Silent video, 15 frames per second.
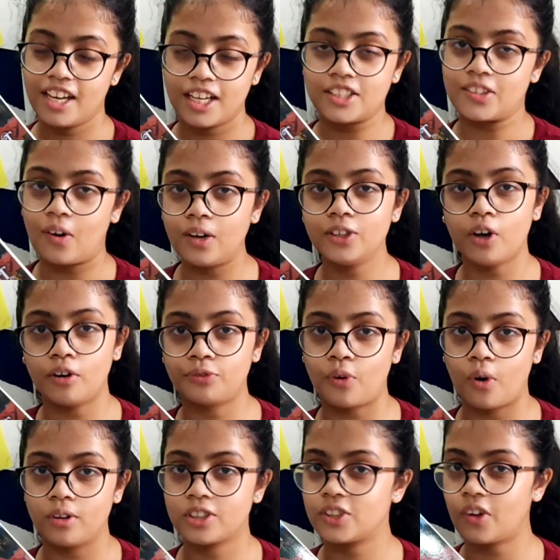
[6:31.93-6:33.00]
It's all your
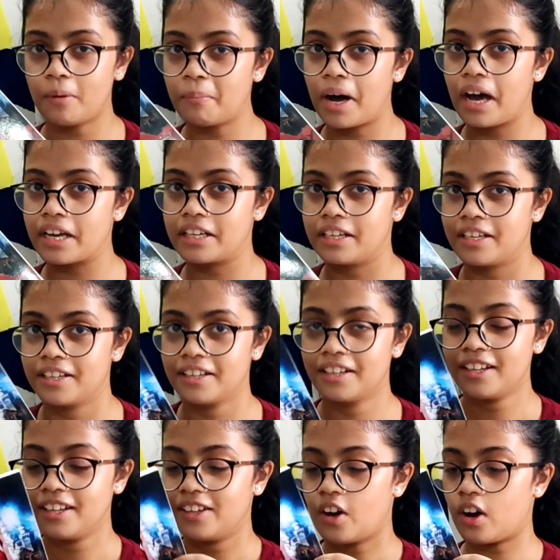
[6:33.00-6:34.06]
fault, not mine.
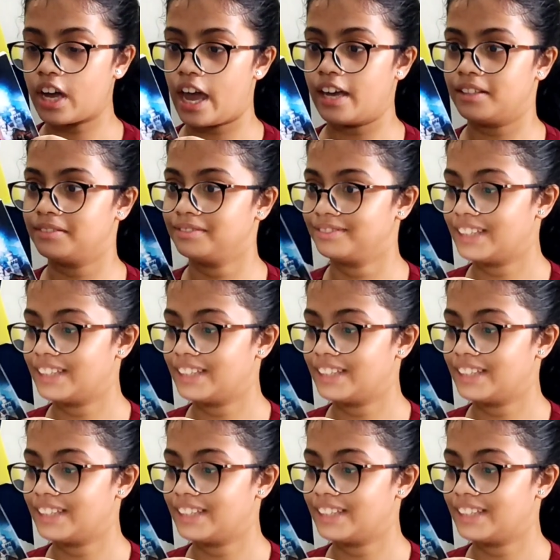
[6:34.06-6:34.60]
Okay.